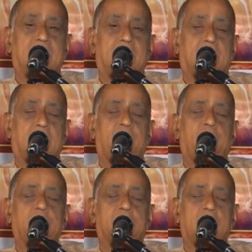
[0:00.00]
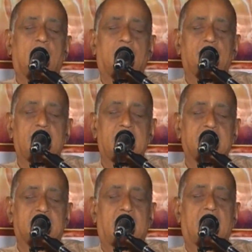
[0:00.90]
A confusion of the
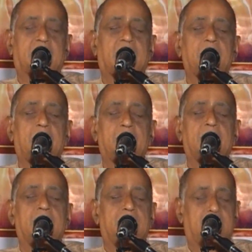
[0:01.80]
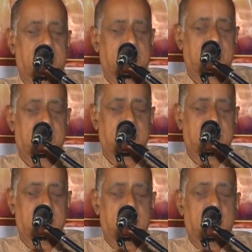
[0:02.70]
intellect and memory.
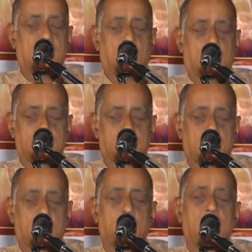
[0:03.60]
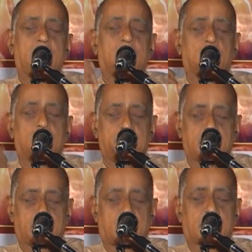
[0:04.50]
What you are doing, to whom
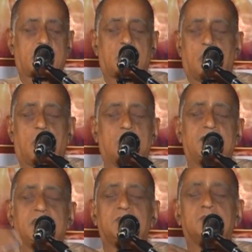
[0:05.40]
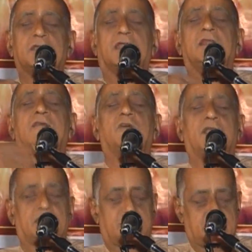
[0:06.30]
you are talking, all these you suddenly
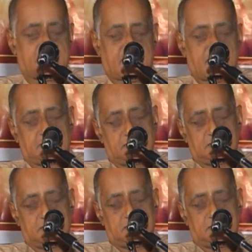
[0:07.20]
forget in that anger.